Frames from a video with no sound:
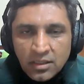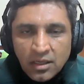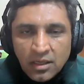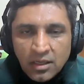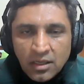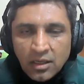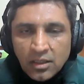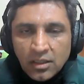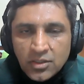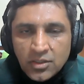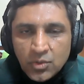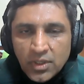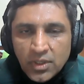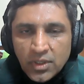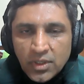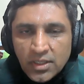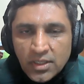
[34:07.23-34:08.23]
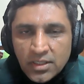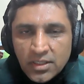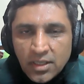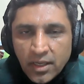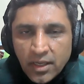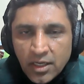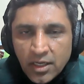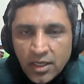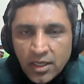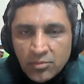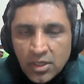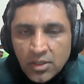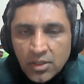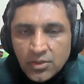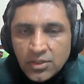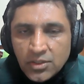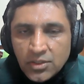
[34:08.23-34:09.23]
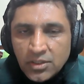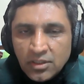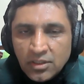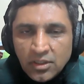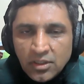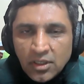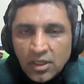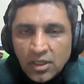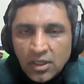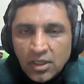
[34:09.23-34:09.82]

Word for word: A student doesn't care about uh,